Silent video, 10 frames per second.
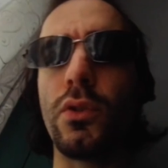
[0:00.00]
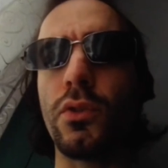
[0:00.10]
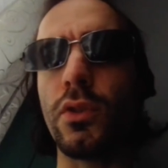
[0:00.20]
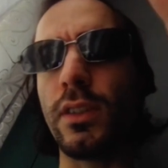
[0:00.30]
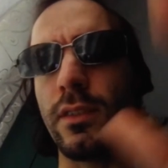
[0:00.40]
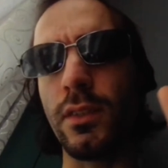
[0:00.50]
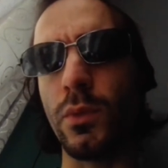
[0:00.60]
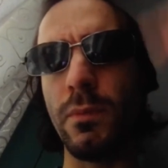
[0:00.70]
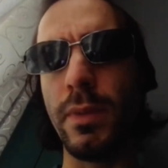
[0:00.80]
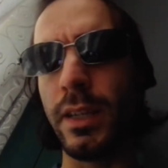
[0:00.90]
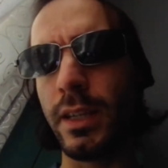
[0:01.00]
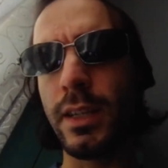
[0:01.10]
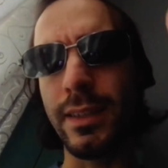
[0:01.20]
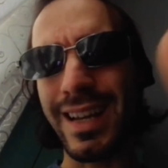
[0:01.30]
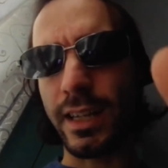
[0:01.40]
also that will be
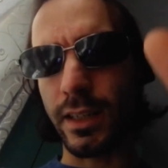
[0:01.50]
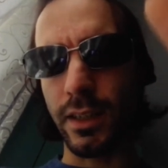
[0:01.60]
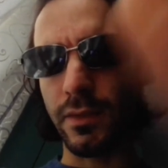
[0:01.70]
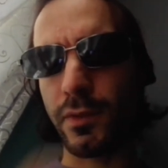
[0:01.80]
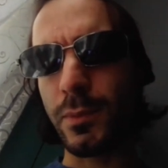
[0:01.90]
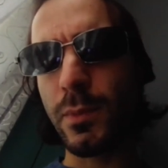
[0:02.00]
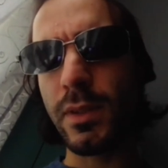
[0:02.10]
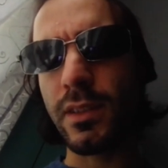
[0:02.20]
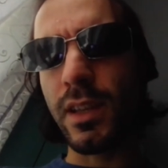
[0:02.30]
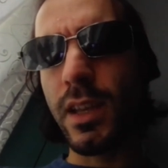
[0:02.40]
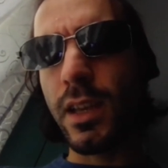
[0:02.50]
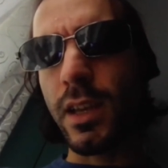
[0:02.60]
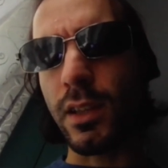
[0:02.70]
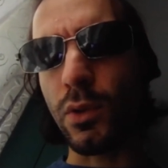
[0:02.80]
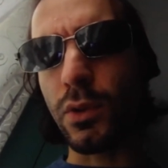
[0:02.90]
dark in a few moments,
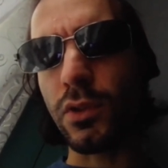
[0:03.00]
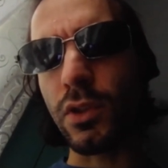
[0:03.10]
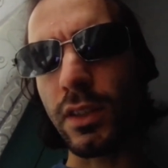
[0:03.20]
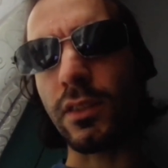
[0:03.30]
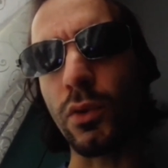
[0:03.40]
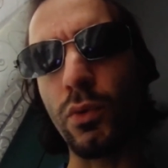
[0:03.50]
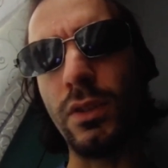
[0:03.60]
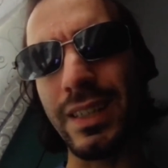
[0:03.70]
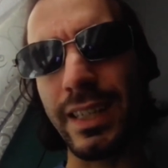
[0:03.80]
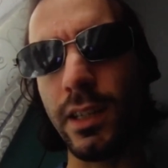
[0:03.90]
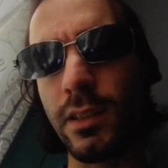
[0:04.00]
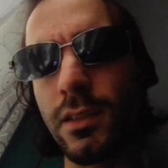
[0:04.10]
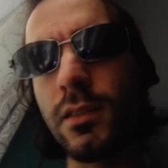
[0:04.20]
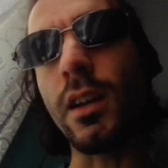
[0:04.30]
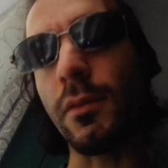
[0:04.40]
and also that could
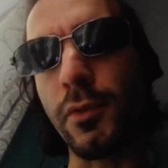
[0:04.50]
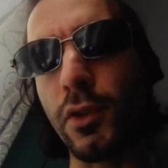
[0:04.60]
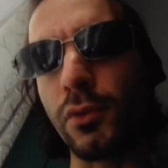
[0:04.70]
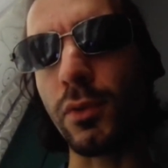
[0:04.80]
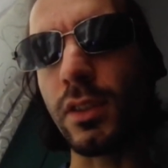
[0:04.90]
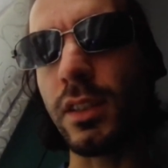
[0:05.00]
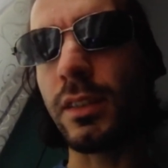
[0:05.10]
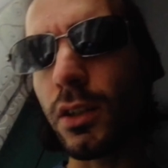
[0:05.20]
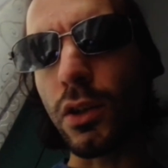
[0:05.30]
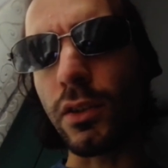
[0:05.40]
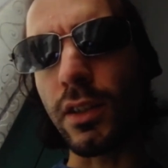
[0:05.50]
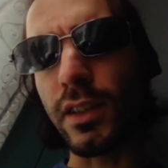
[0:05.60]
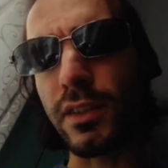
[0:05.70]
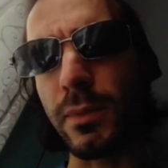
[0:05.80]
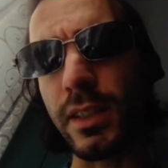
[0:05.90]
rain, unfortunately, in
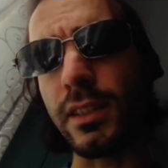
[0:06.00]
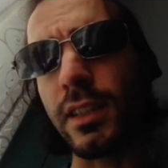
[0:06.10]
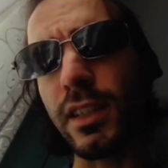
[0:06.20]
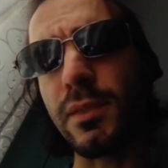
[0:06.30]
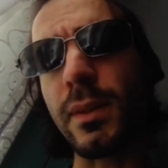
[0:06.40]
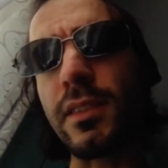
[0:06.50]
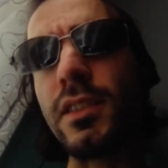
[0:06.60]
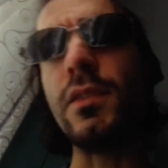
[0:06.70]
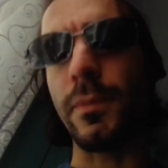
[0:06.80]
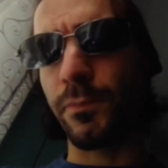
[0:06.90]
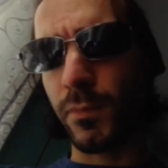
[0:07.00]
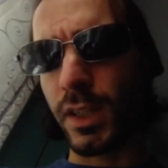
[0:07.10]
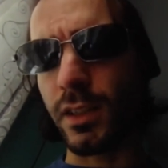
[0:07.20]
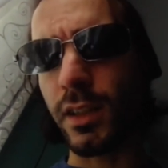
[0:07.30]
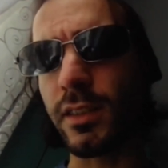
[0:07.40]
the Christmas Eve.
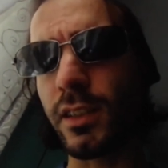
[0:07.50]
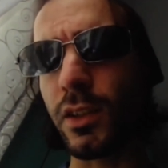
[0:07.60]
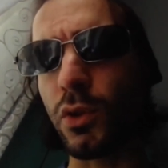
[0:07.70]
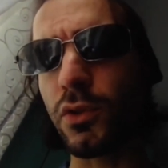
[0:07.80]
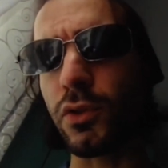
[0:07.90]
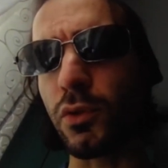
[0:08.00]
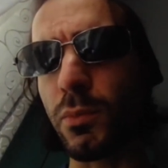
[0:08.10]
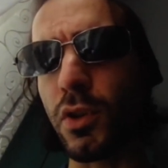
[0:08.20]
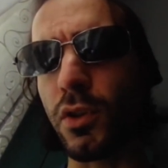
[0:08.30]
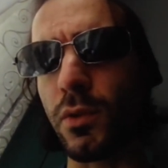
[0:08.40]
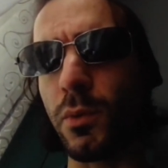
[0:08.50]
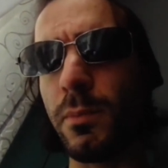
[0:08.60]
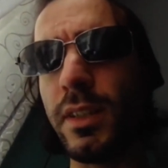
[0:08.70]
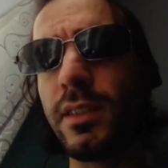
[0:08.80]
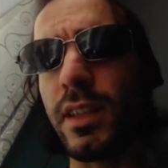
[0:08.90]
And I think also tomorrow will
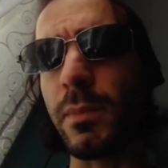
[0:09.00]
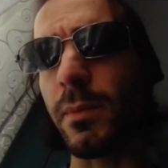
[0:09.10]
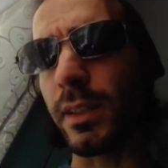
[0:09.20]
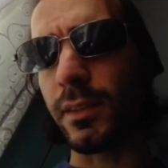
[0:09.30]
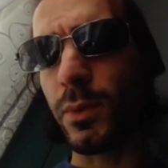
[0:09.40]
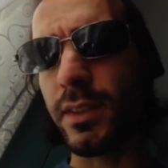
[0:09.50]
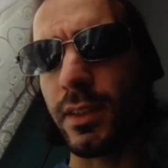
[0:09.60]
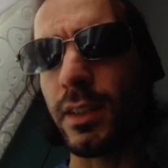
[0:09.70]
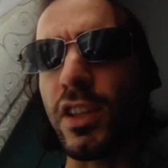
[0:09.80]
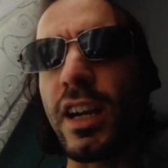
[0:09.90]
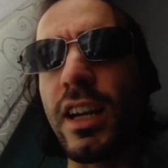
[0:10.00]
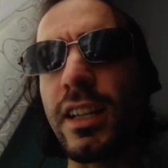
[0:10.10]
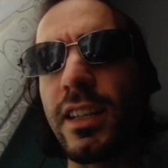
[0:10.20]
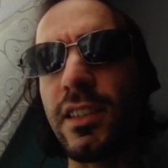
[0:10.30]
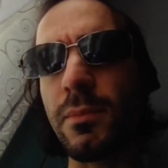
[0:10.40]
be the same, but we'll see.
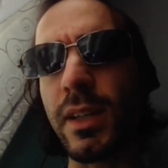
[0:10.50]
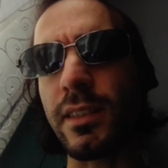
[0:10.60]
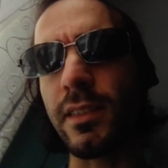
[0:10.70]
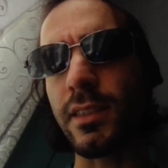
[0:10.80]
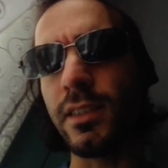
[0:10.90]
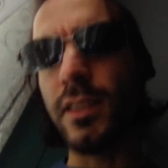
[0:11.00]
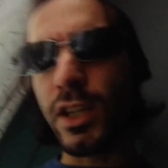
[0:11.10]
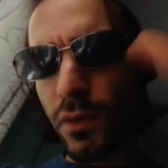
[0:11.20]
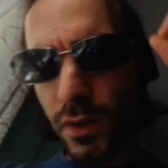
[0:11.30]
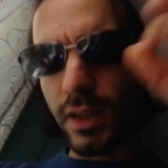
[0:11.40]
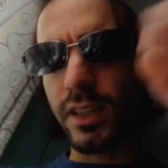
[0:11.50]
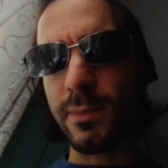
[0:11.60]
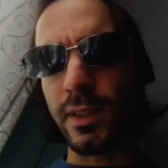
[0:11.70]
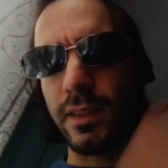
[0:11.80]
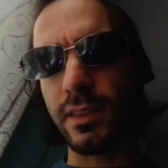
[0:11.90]
Generally, Christmas, the day of
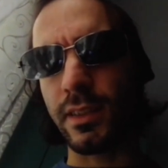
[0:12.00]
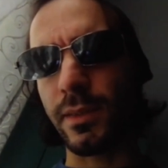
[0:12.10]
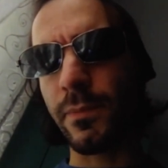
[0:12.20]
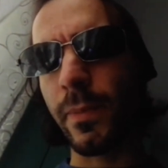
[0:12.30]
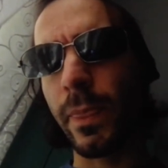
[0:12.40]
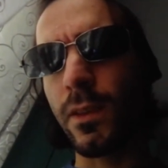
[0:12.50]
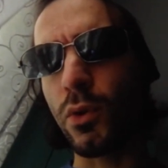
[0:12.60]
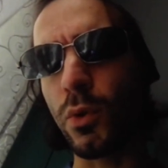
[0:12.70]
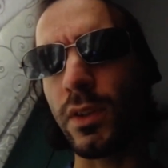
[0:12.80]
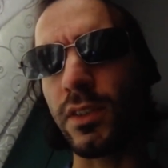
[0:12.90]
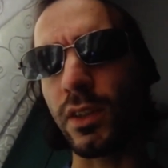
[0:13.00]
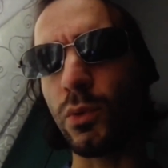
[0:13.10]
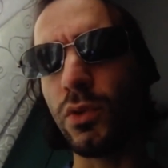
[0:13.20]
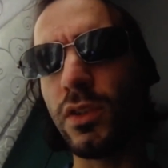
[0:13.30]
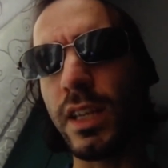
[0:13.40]
Christmas, is always a
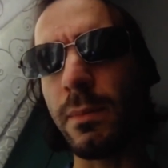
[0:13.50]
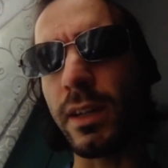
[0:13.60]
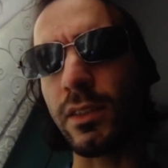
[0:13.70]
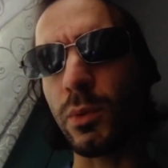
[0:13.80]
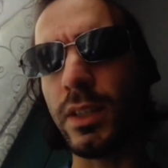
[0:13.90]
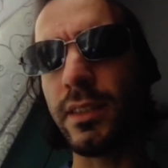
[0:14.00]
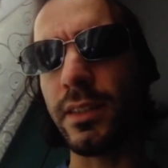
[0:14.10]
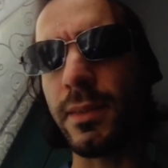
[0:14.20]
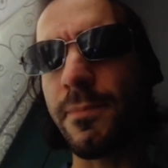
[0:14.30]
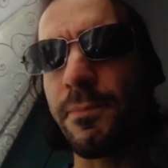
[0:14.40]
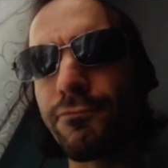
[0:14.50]
good day, but we'll see.